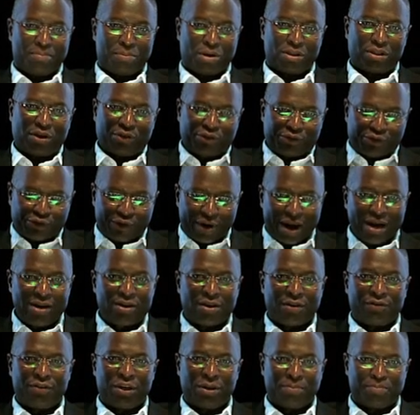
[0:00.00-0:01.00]
But the friend
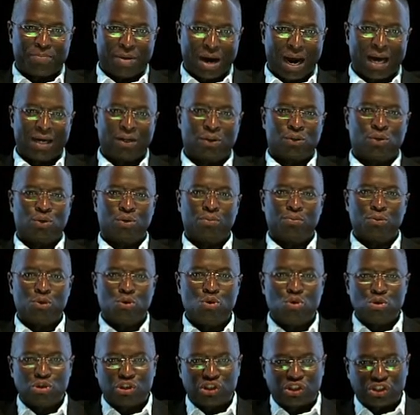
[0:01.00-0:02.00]
of the bridegroom
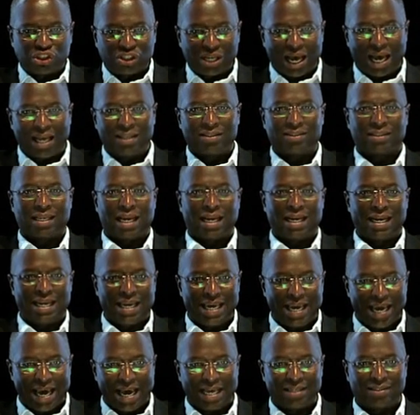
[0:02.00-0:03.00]
who stands and
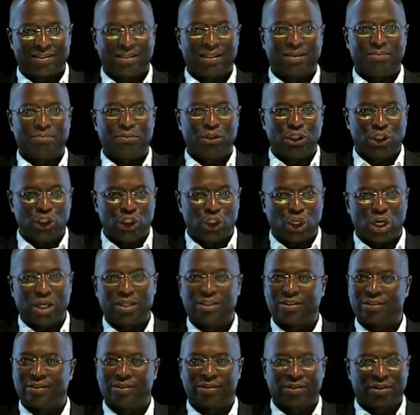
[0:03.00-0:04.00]
hears him
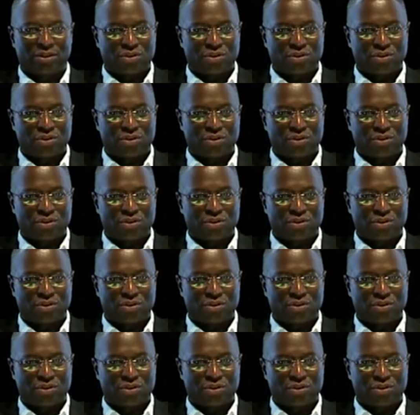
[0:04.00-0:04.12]
rejoices